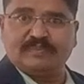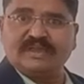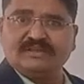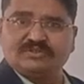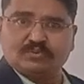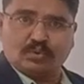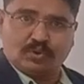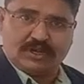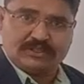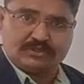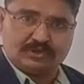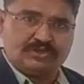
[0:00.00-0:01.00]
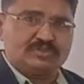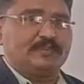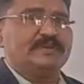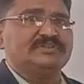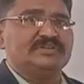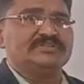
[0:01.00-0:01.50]
Means only
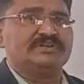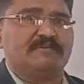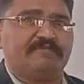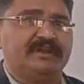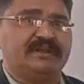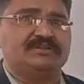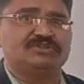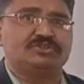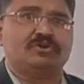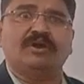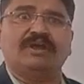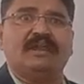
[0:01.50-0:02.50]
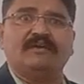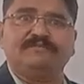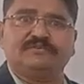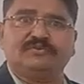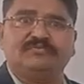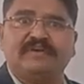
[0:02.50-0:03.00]
those species are fit and strong
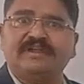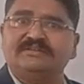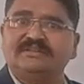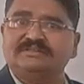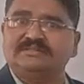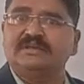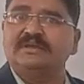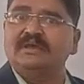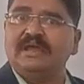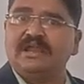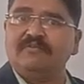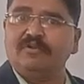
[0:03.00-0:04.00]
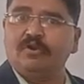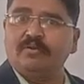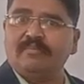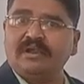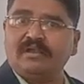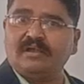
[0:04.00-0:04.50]
enough to fight this
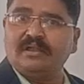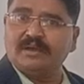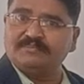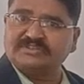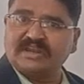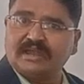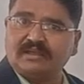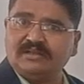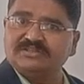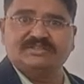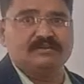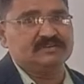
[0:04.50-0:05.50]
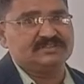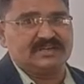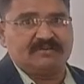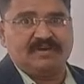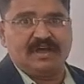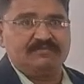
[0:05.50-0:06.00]
environmental obstacles, they will
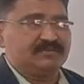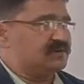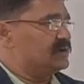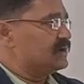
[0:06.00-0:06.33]
survive,